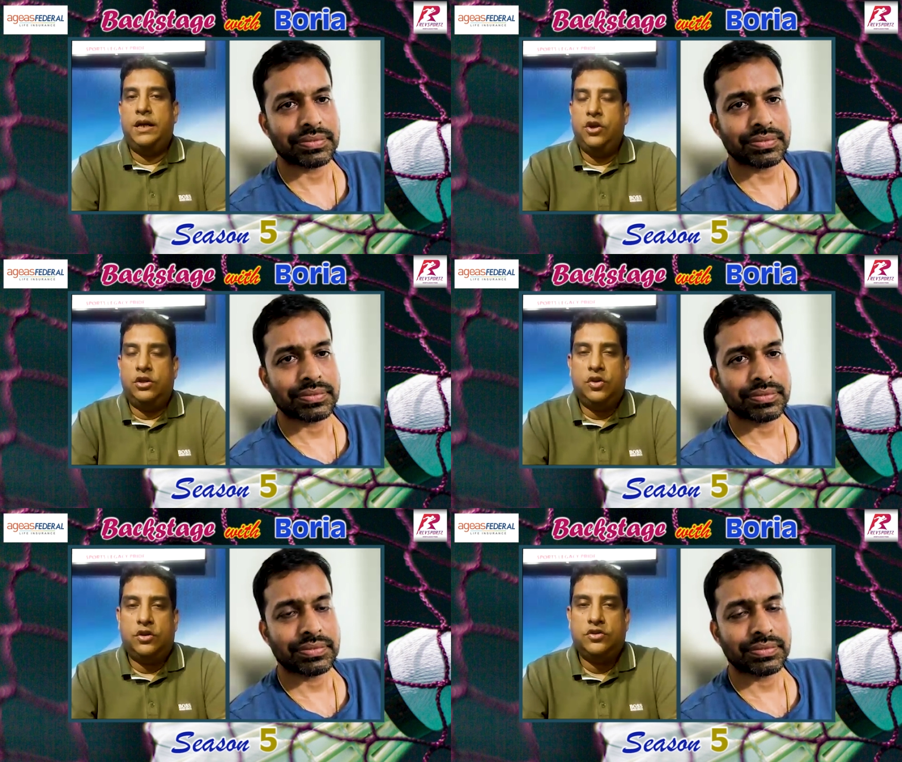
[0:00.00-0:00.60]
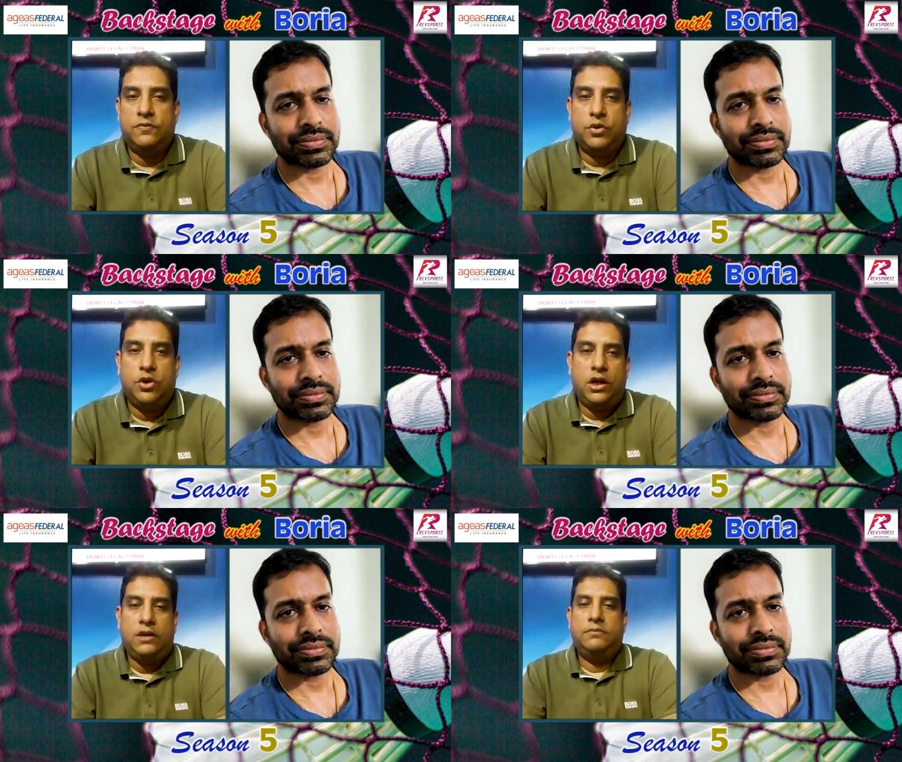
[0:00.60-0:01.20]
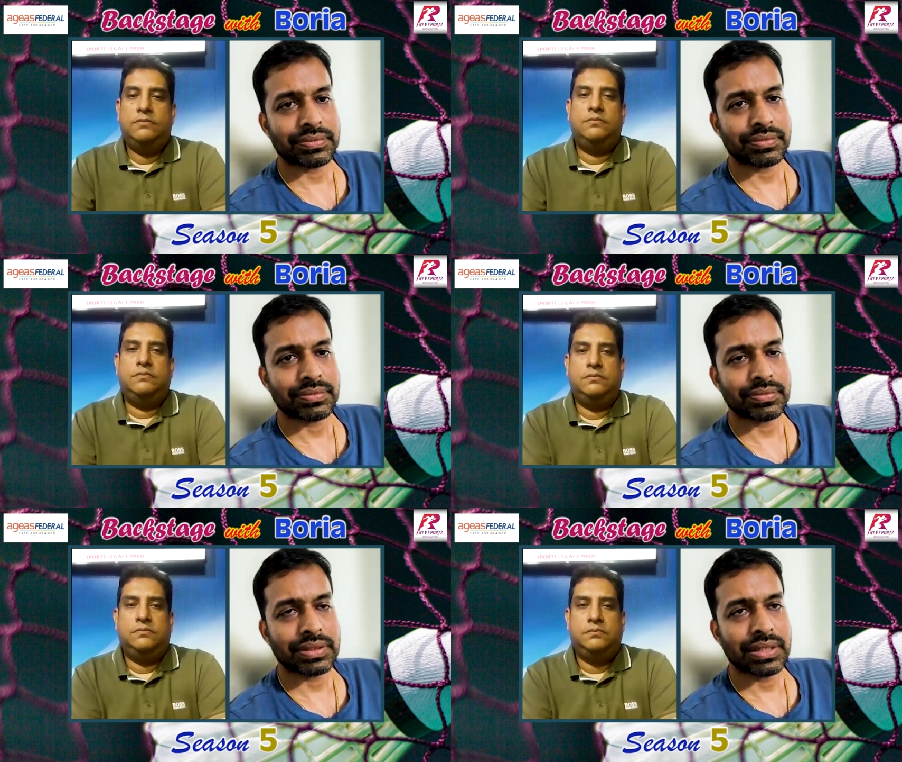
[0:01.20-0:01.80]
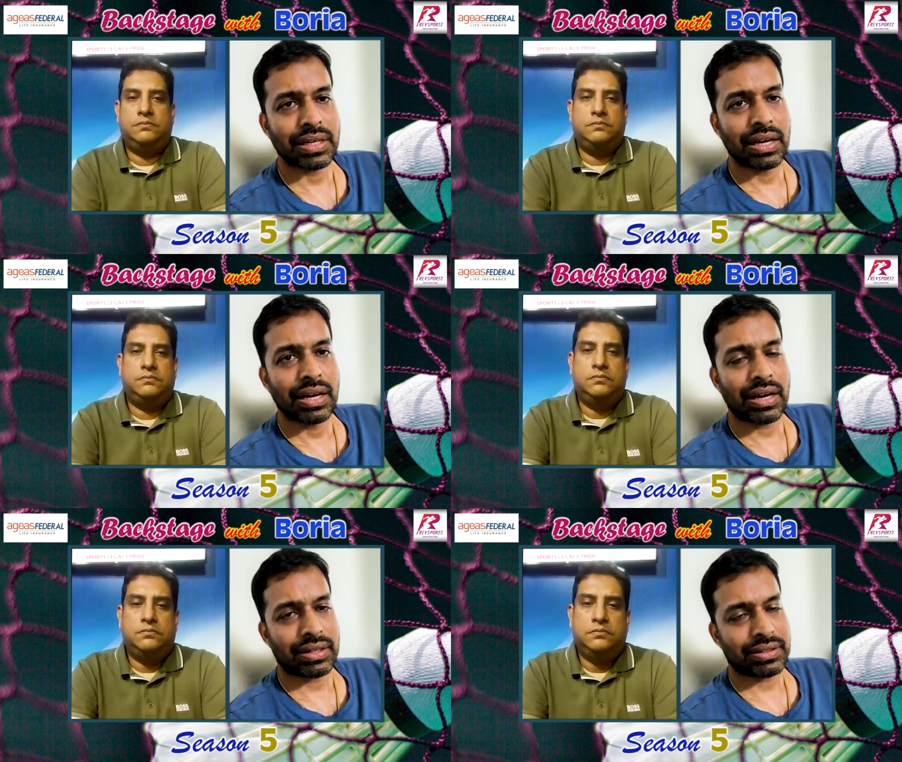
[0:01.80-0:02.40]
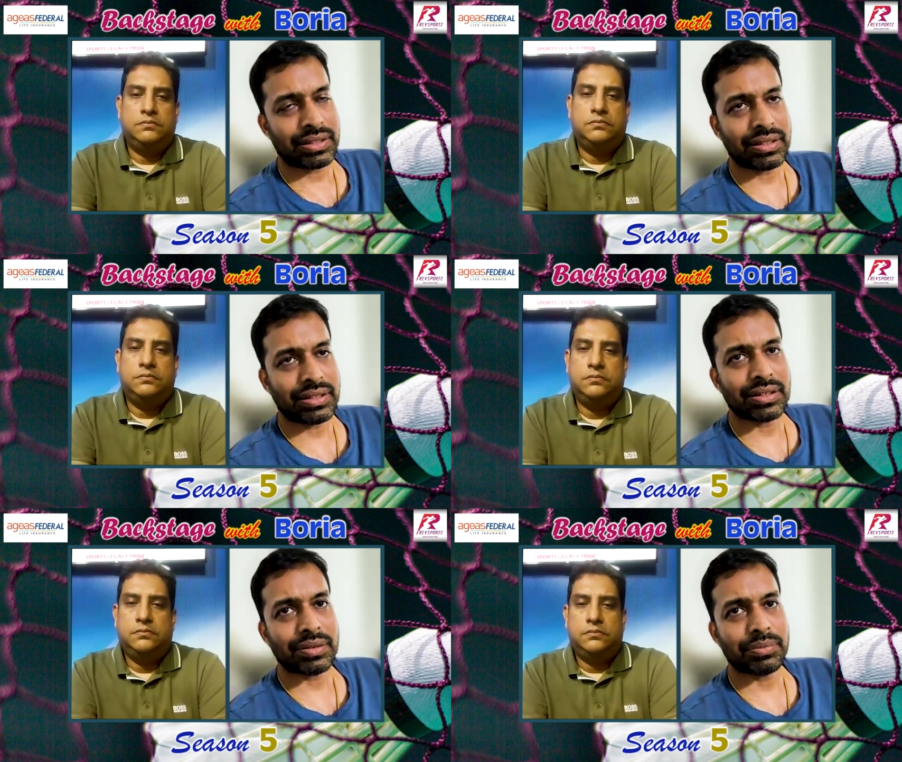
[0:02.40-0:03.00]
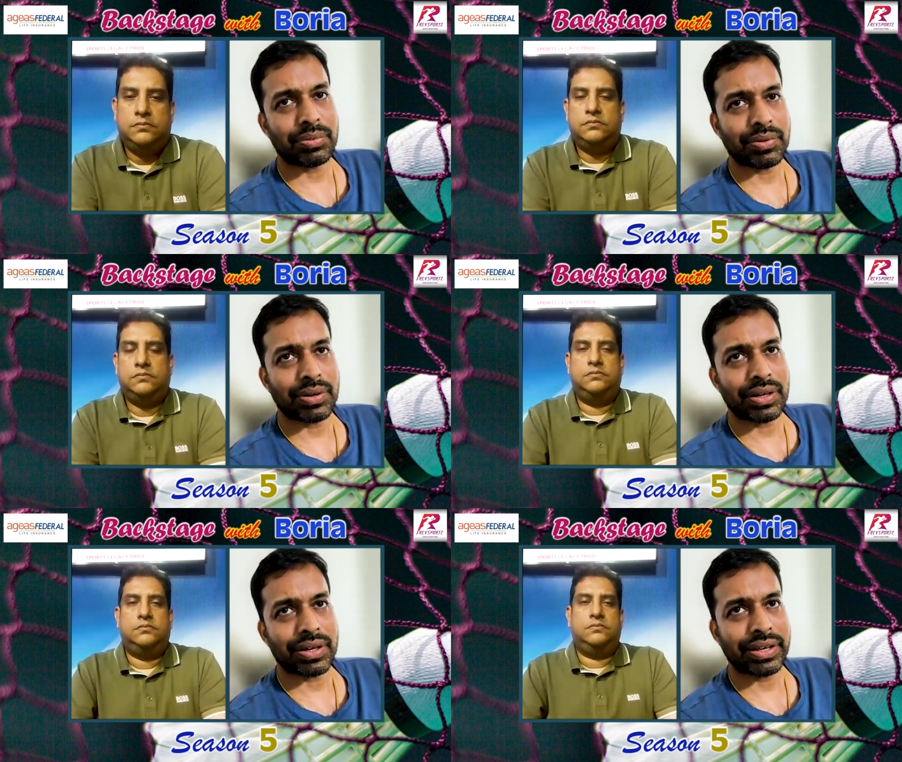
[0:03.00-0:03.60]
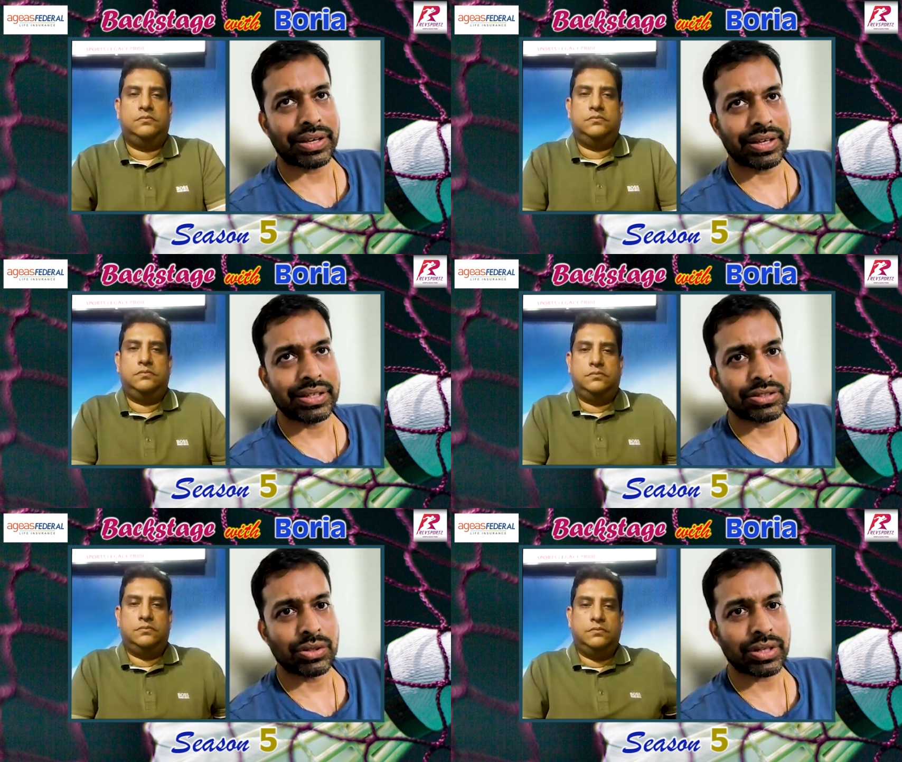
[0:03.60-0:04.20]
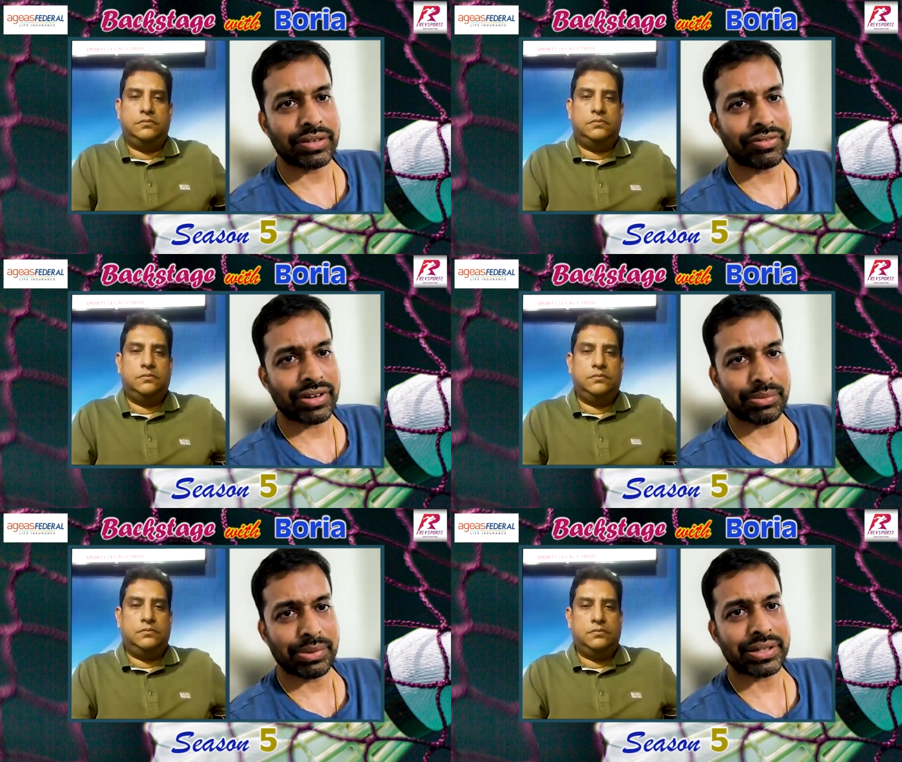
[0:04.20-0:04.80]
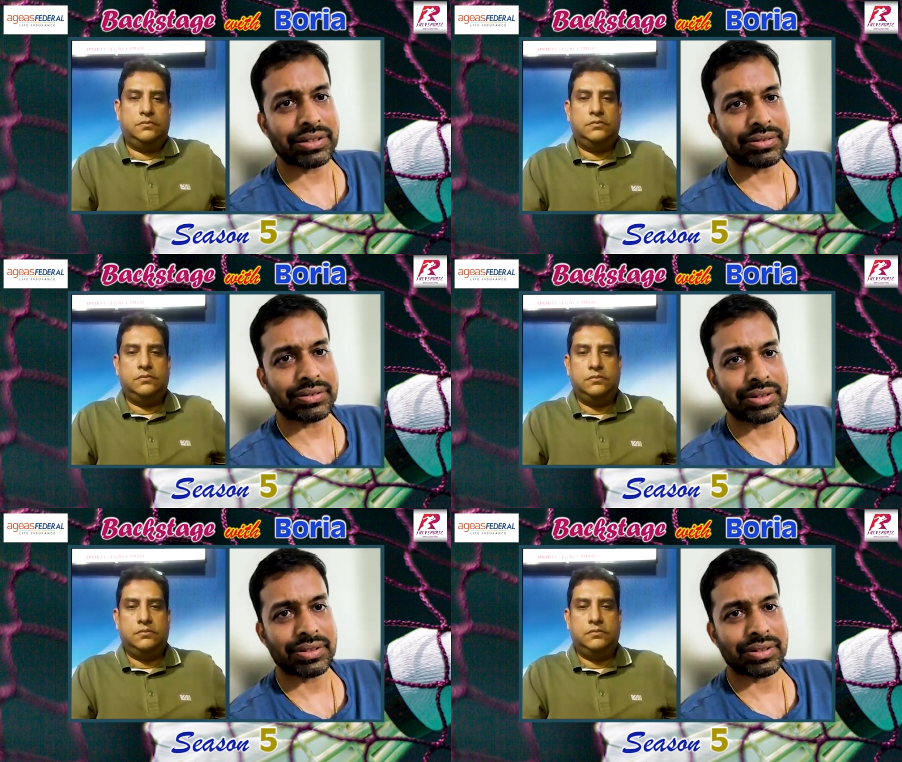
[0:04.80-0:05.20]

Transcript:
Speaker 1: your thoughts on Prannoy?
Speaker 2: I think uh, uh, he, he's looking far better.